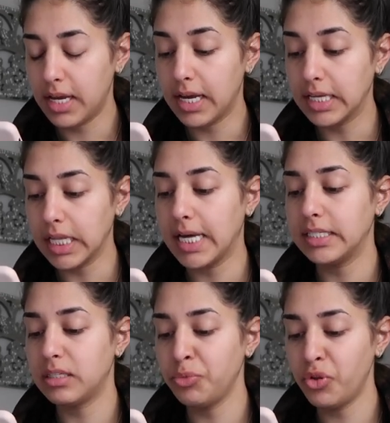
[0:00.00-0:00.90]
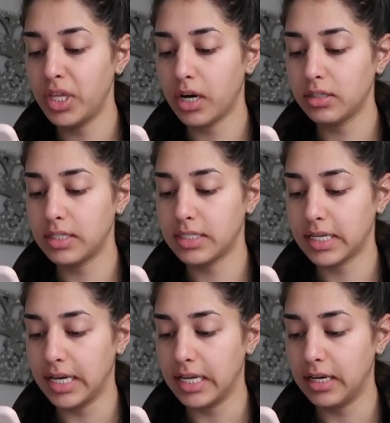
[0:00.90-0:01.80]
It glides smoothly onto
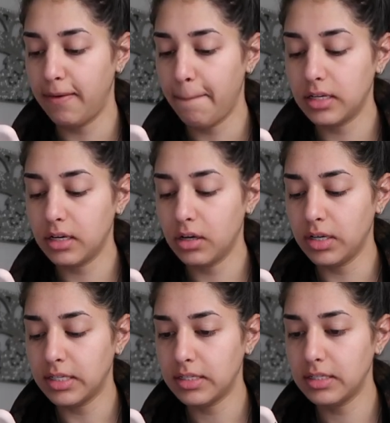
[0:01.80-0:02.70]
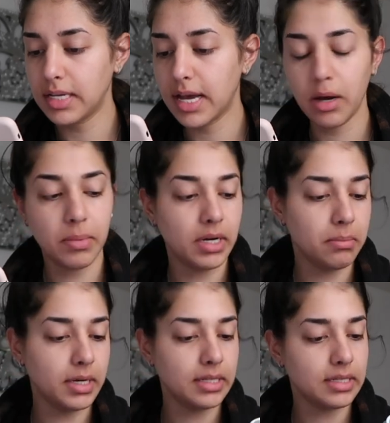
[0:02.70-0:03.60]
skin. Oh, it doesn't say how many
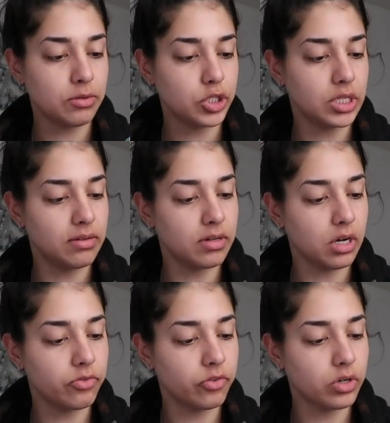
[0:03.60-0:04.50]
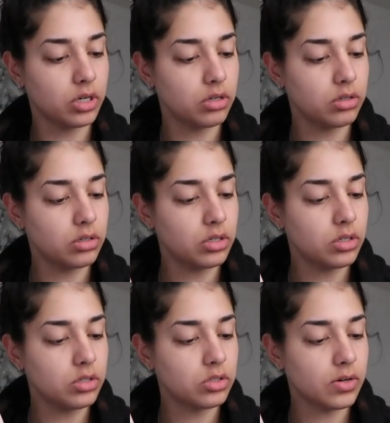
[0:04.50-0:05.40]
minutes I should leave it on for.
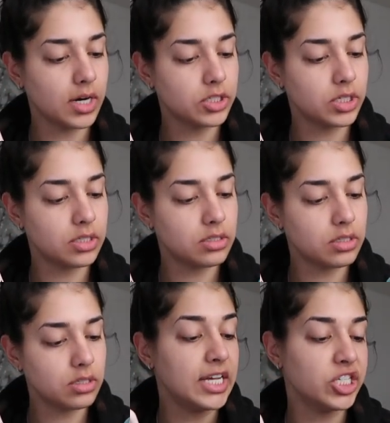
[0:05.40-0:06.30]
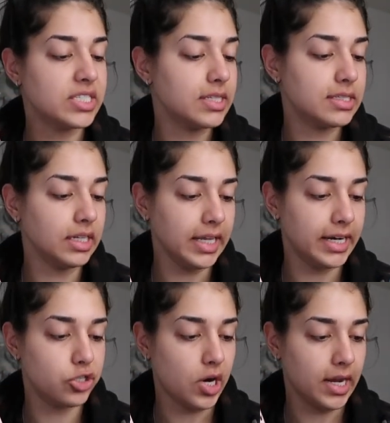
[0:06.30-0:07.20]
Directions. It just says to let
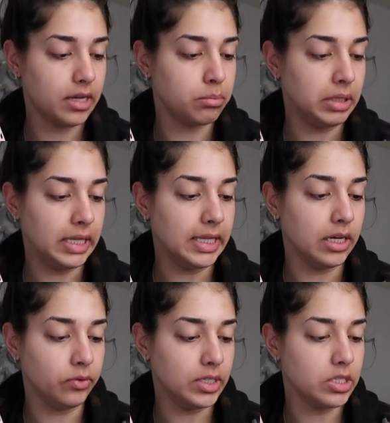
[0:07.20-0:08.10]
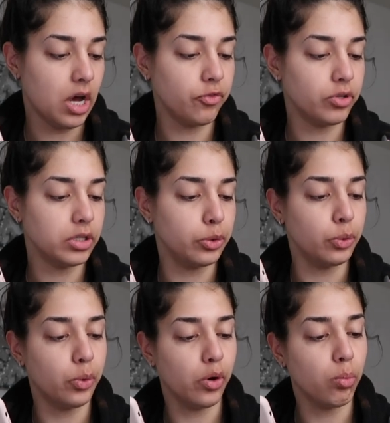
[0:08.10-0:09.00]
it dry completely and rinse off with
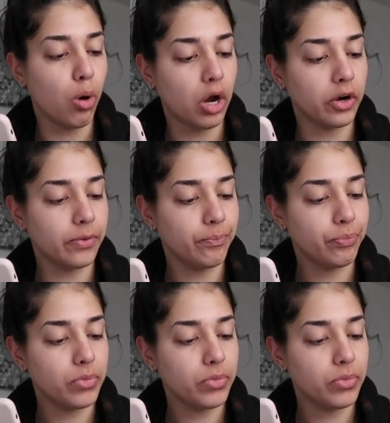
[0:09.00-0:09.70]
lukewarm water.